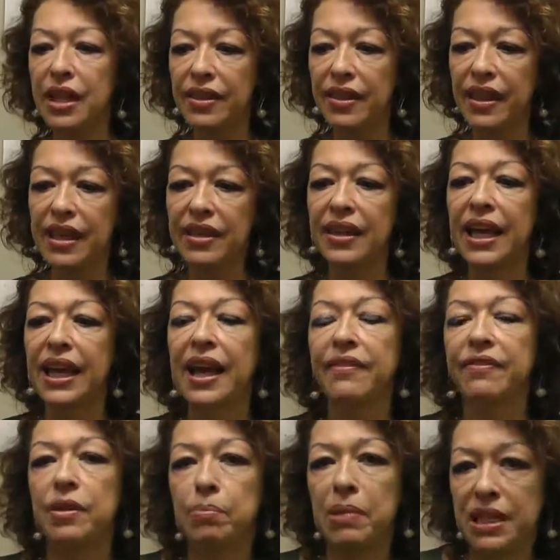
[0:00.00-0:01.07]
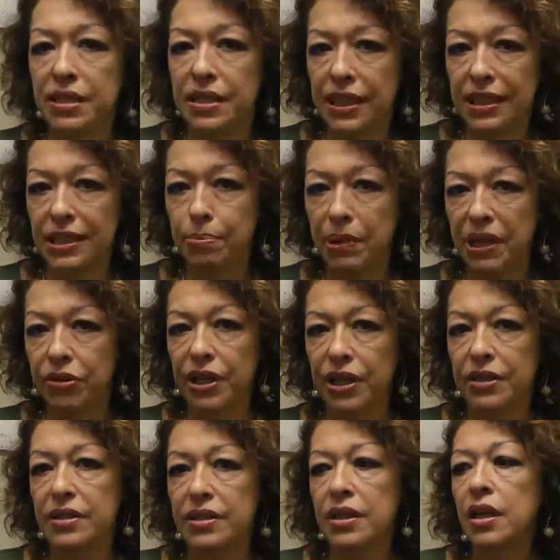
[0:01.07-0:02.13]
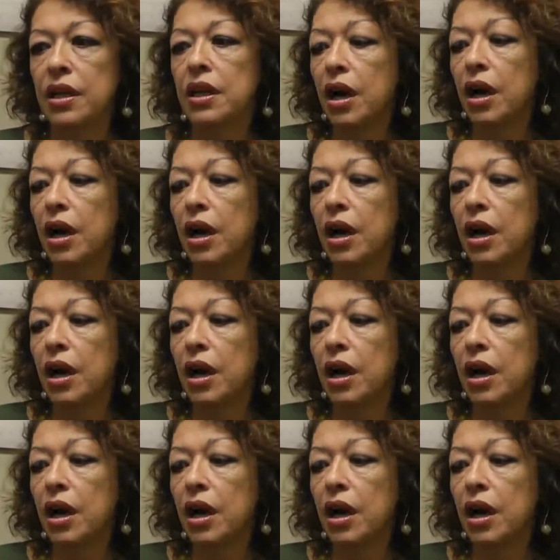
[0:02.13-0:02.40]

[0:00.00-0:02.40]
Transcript: and then they have the best experience.